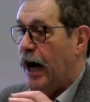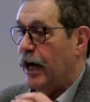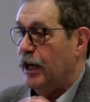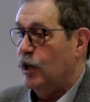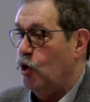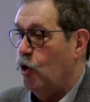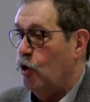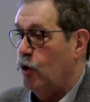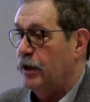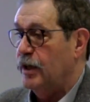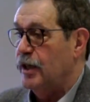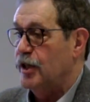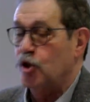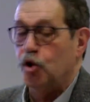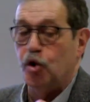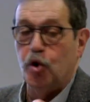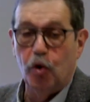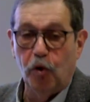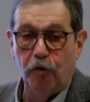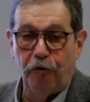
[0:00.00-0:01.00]
I know it is
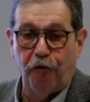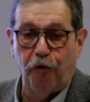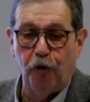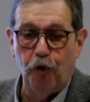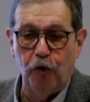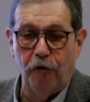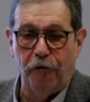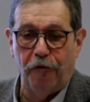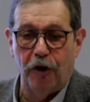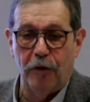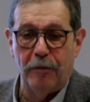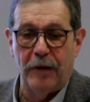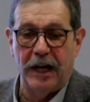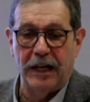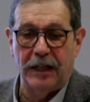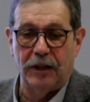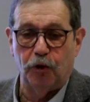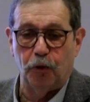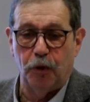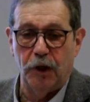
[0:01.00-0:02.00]
useful for
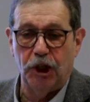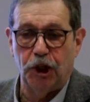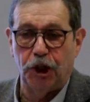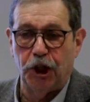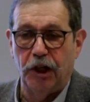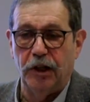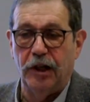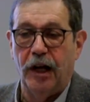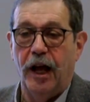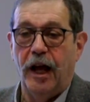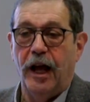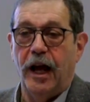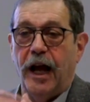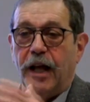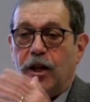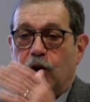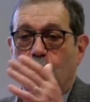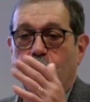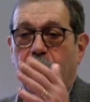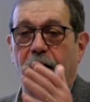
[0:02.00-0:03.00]
my intuition,
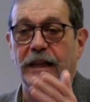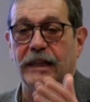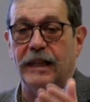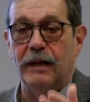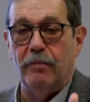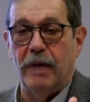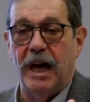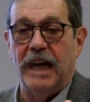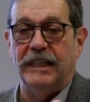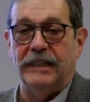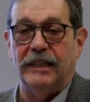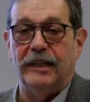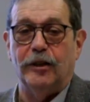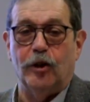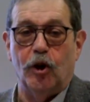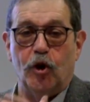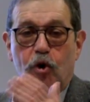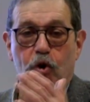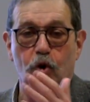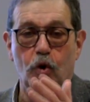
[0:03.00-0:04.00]
and you can debate
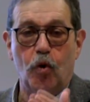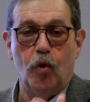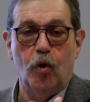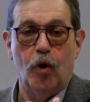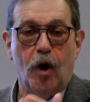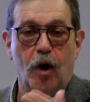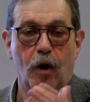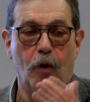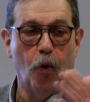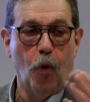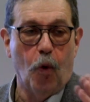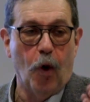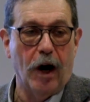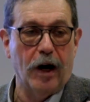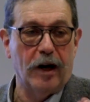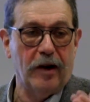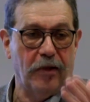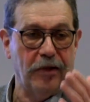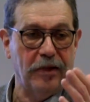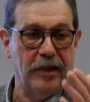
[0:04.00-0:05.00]
it, you who
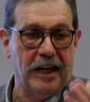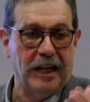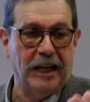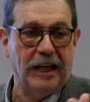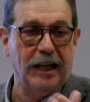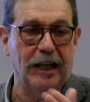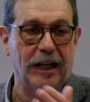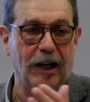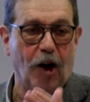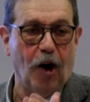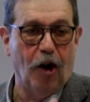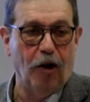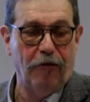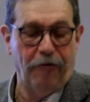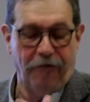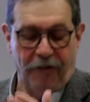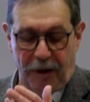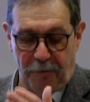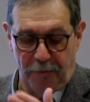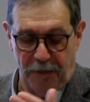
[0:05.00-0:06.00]
are thinking
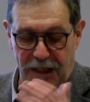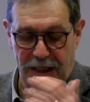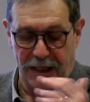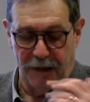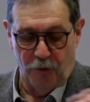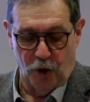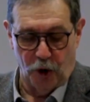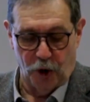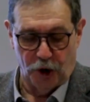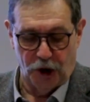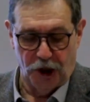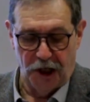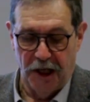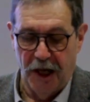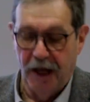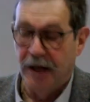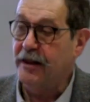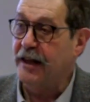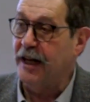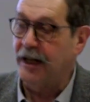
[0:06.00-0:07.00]
of epistemology.
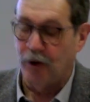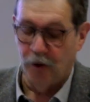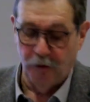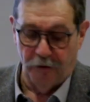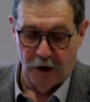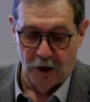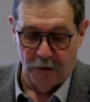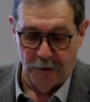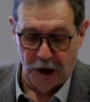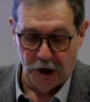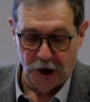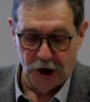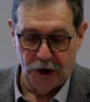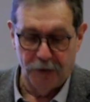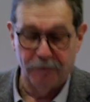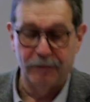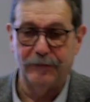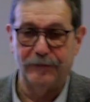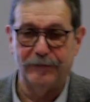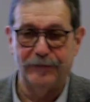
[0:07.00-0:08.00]
Thank you very much.